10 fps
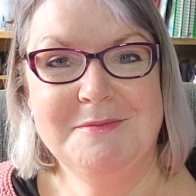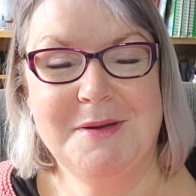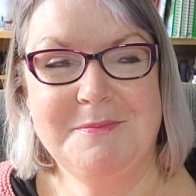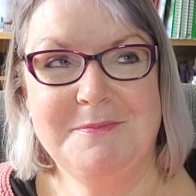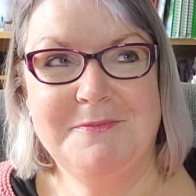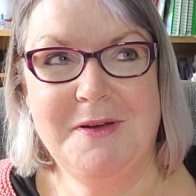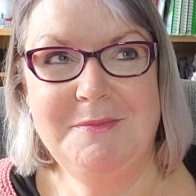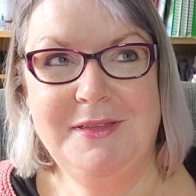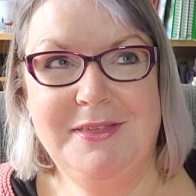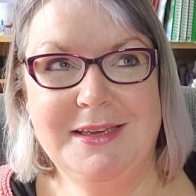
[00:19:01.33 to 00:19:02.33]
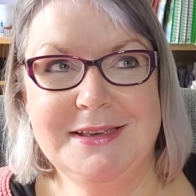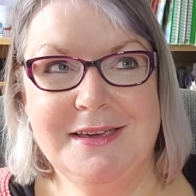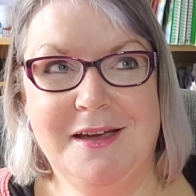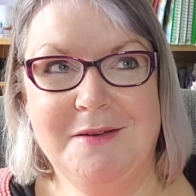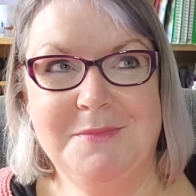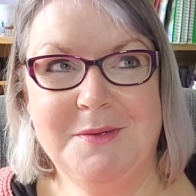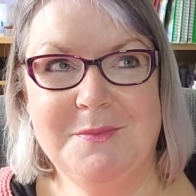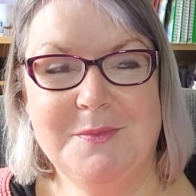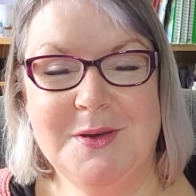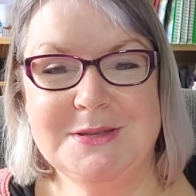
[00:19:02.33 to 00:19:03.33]
My family think I'm the
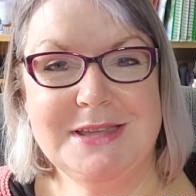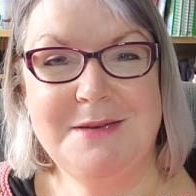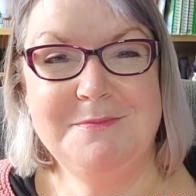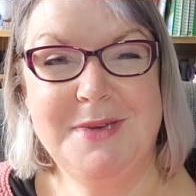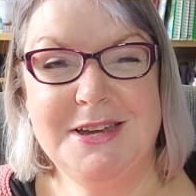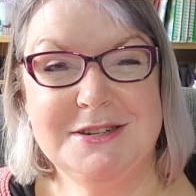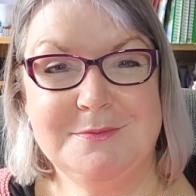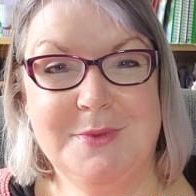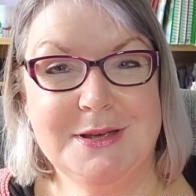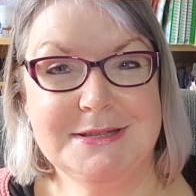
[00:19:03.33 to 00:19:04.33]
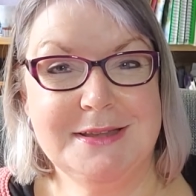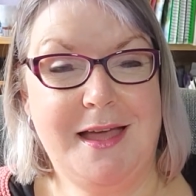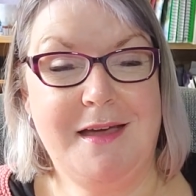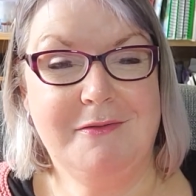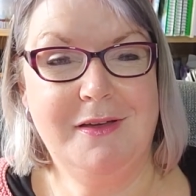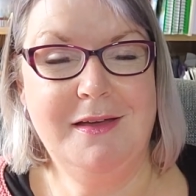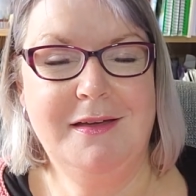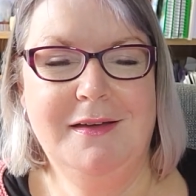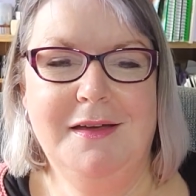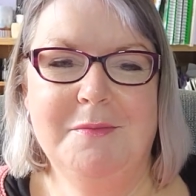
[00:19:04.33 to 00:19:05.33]
most impatient person ever,
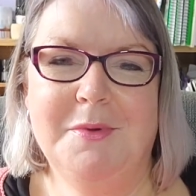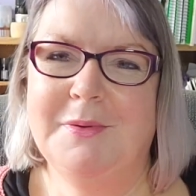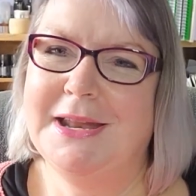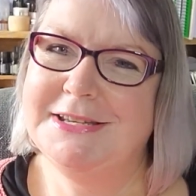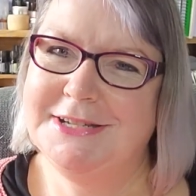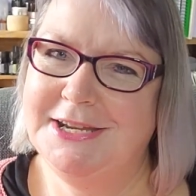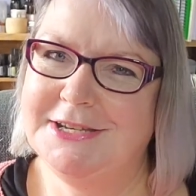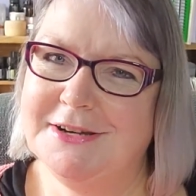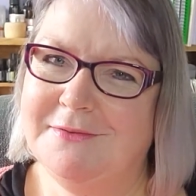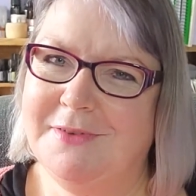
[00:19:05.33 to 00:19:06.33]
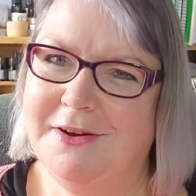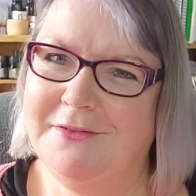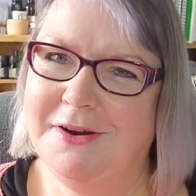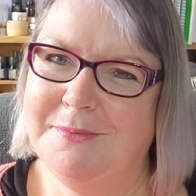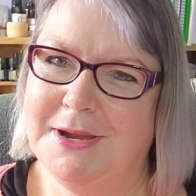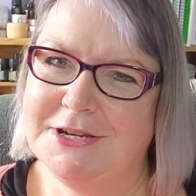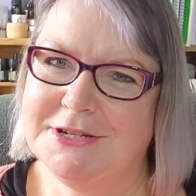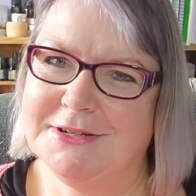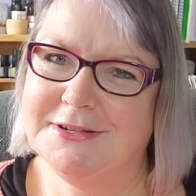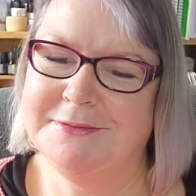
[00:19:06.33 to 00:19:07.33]
but when I teach, I'm very, very
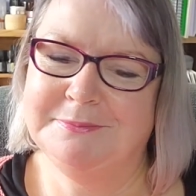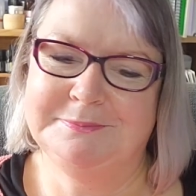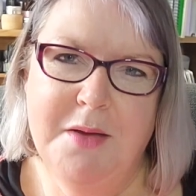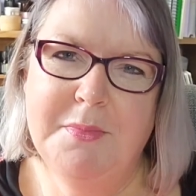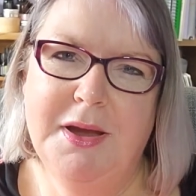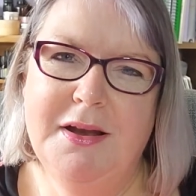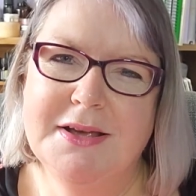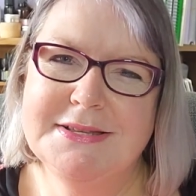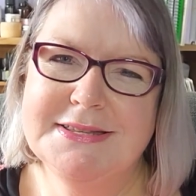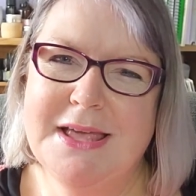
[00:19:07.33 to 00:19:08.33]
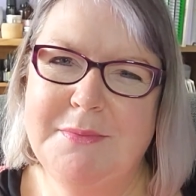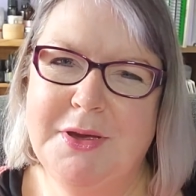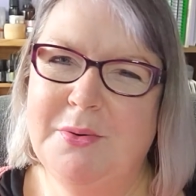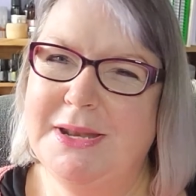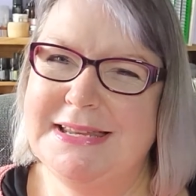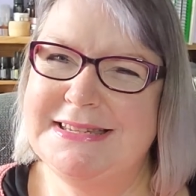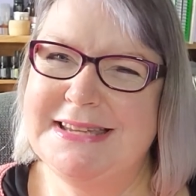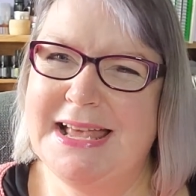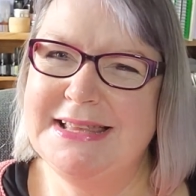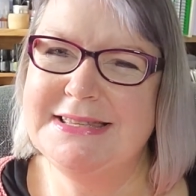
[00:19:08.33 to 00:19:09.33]
patient. My classes can be quite
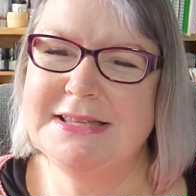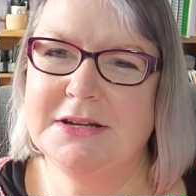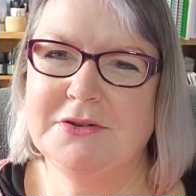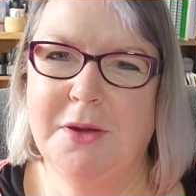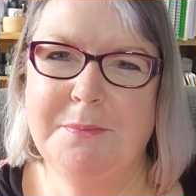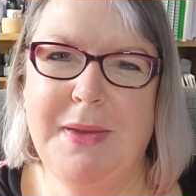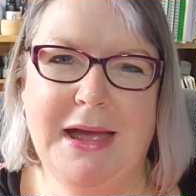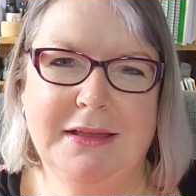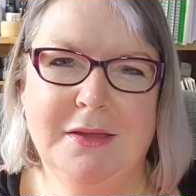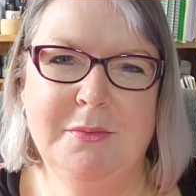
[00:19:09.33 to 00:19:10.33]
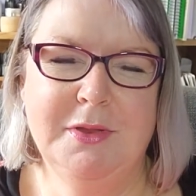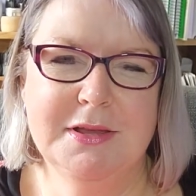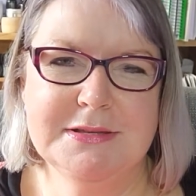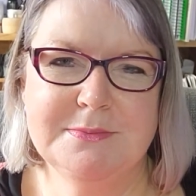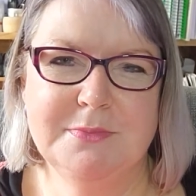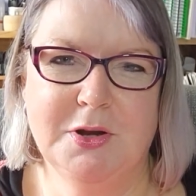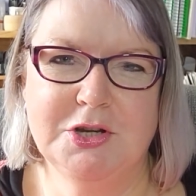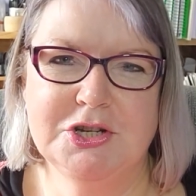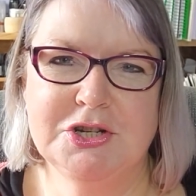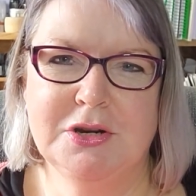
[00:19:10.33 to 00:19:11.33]
intense. I try and pack them with as
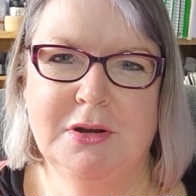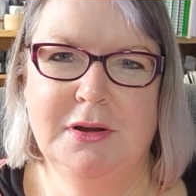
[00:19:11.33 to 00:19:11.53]
much